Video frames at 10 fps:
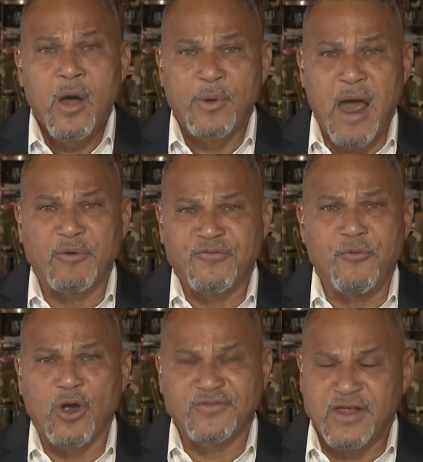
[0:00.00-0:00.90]
When I was
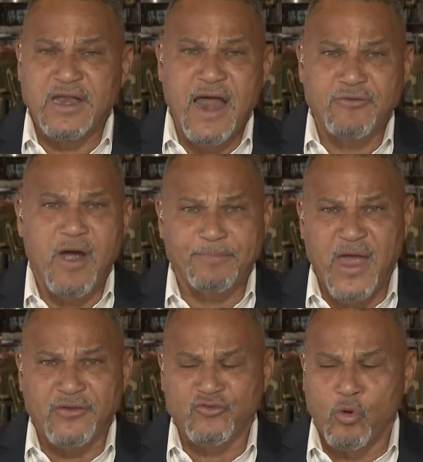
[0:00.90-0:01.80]
14 and I dropped
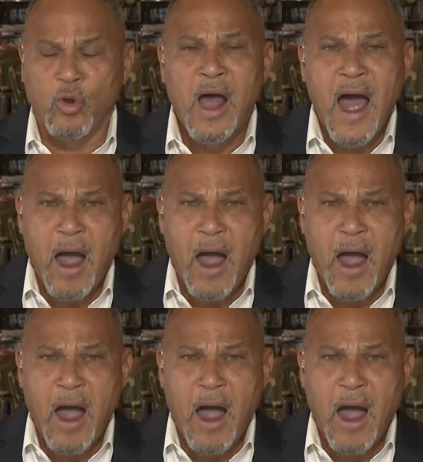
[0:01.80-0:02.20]
out of school,